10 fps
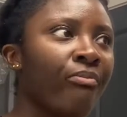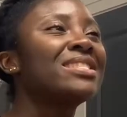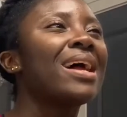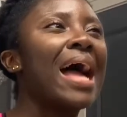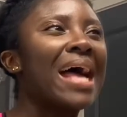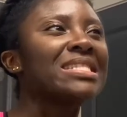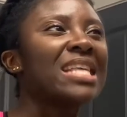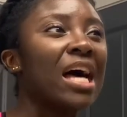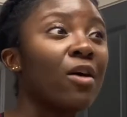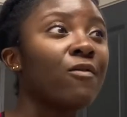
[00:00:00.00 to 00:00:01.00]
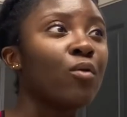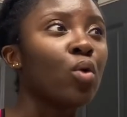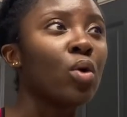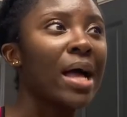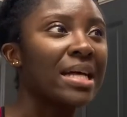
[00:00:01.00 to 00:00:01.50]
Not as
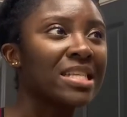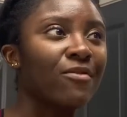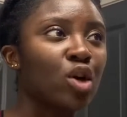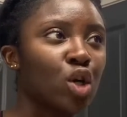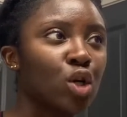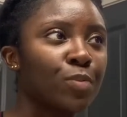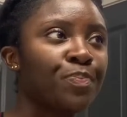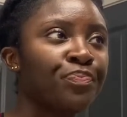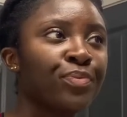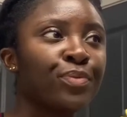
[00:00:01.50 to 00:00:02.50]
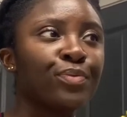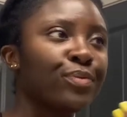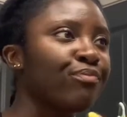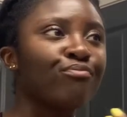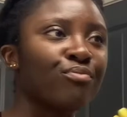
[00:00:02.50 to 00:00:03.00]
helpful as I've heard.
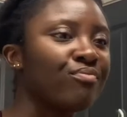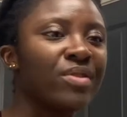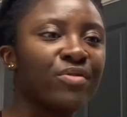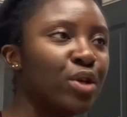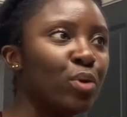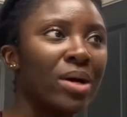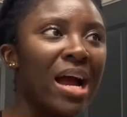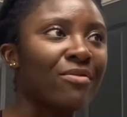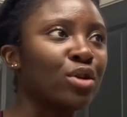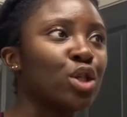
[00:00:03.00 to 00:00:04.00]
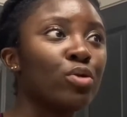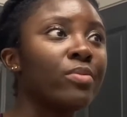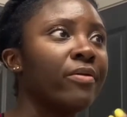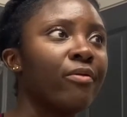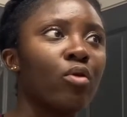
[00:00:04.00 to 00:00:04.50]
If you do it after, do it
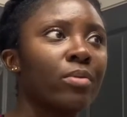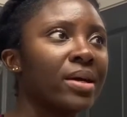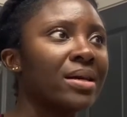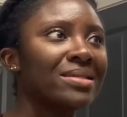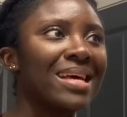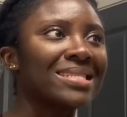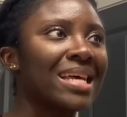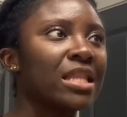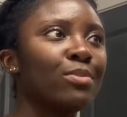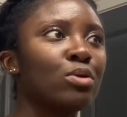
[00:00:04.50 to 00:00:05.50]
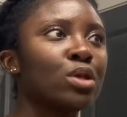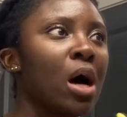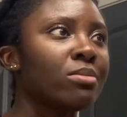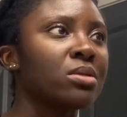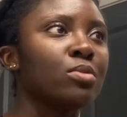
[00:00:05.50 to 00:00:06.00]
before, because that's like the most
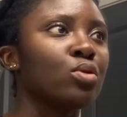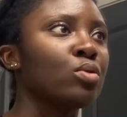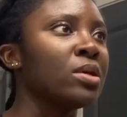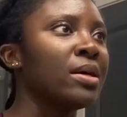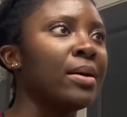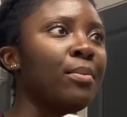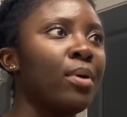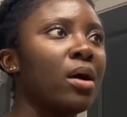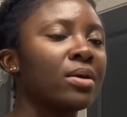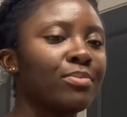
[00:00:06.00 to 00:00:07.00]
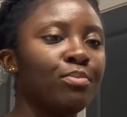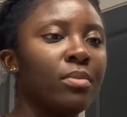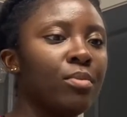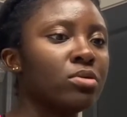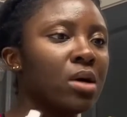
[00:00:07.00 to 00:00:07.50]
optimal
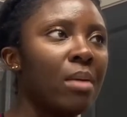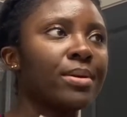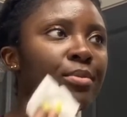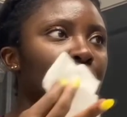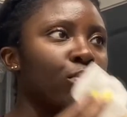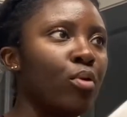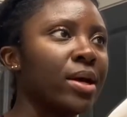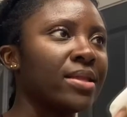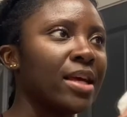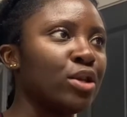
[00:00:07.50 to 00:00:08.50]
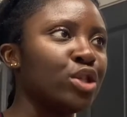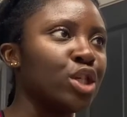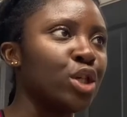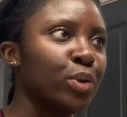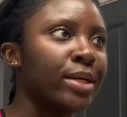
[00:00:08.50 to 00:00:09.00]
most optimal point that you should
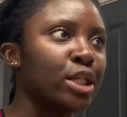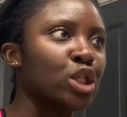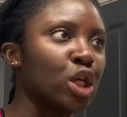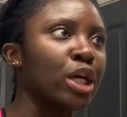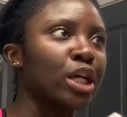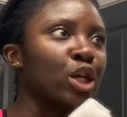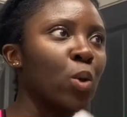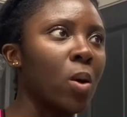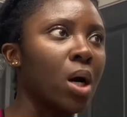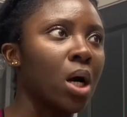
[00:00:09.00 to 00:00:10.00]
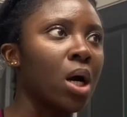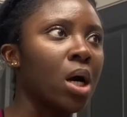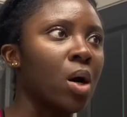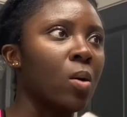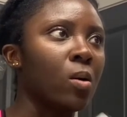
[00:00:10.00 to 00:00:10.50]
do it during your
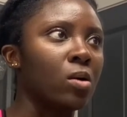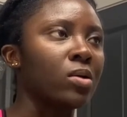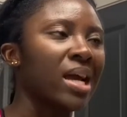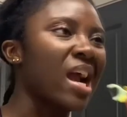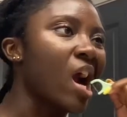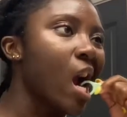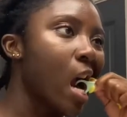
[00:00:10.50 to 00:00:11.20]
oral care.